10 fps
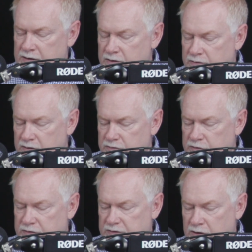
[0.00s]
He doesn't
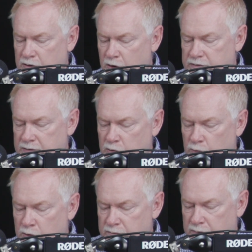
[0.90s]
just encourage him to
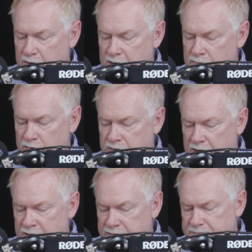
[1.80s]
run from evil
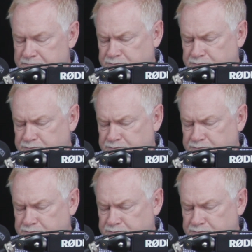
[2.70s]
things,